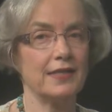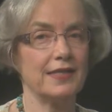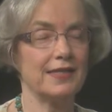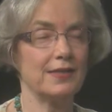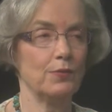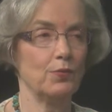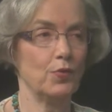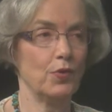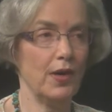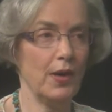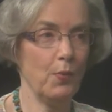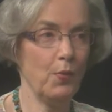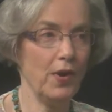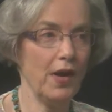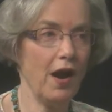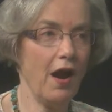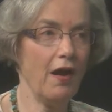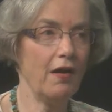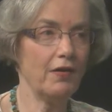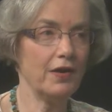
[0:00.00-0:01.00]
We're, we
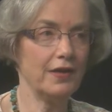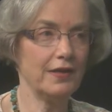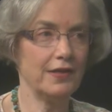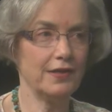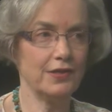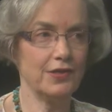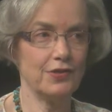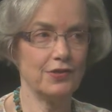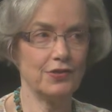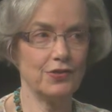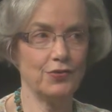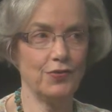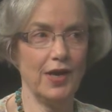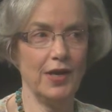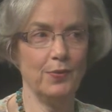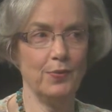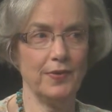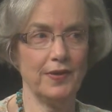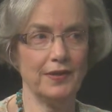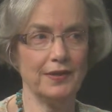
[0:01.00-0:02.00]
are
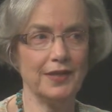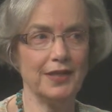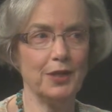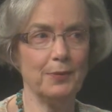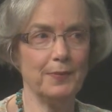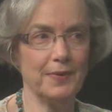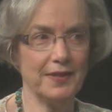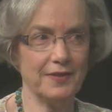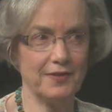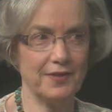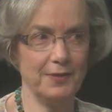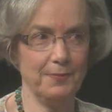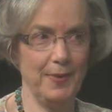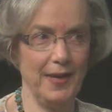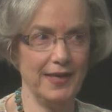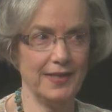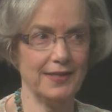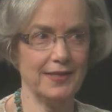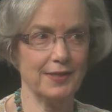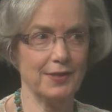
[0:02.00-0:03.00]
constrained with a little bit of
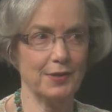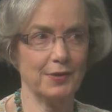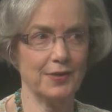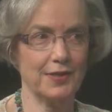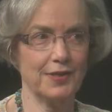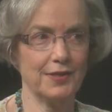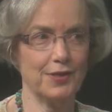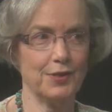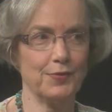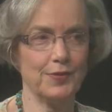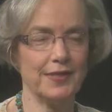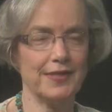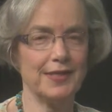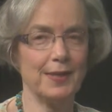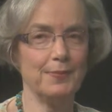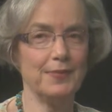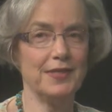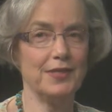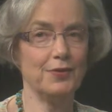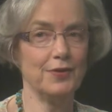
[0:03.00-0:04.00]
space because oh, yeah. there are
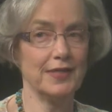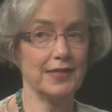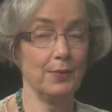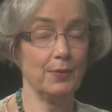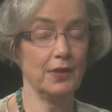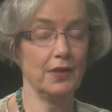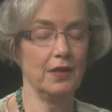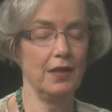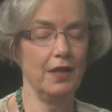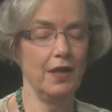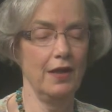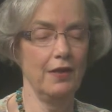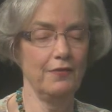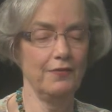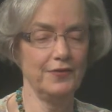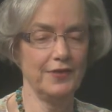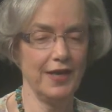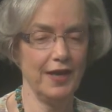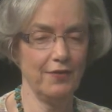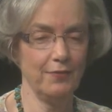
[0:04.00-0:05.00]
some series I would
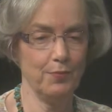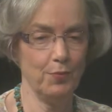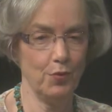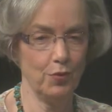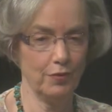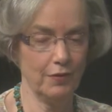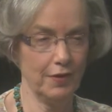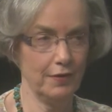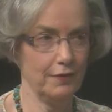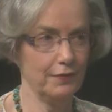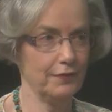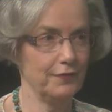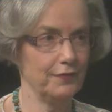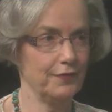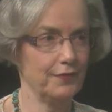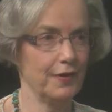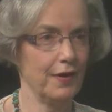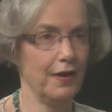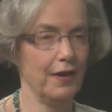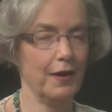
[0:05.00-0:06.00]
love to have more
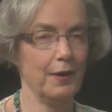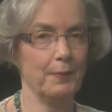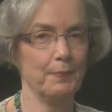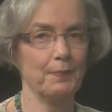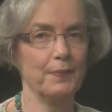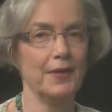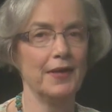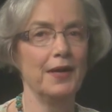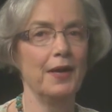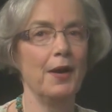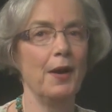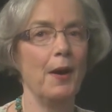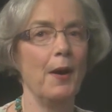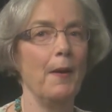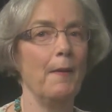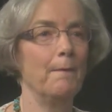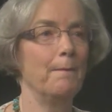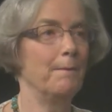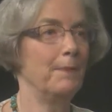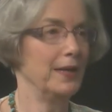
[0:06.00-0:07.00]
of, um,
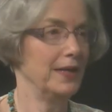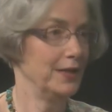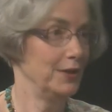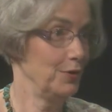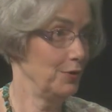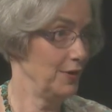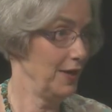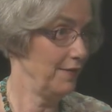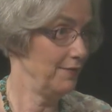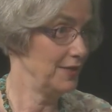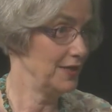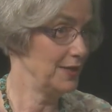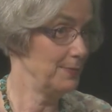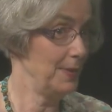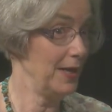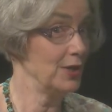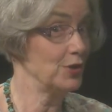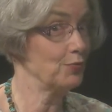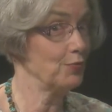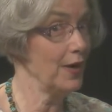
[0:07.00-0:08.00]
but I don't have the
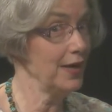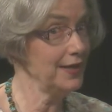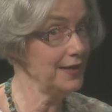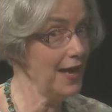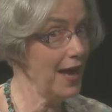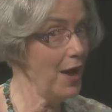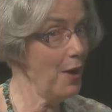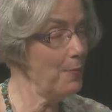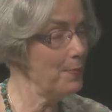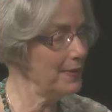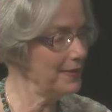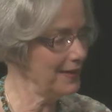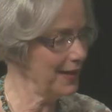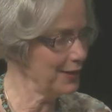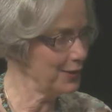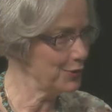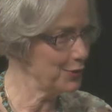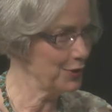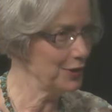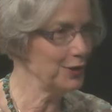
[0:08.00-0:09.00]
space right now, but
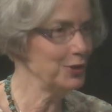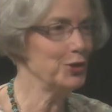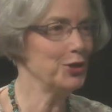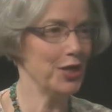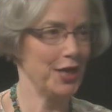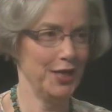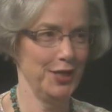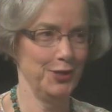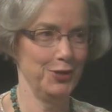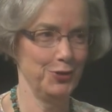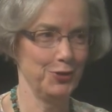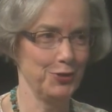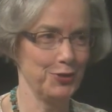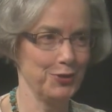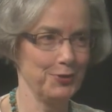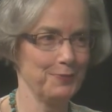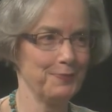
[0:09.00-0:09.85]
that's going to change.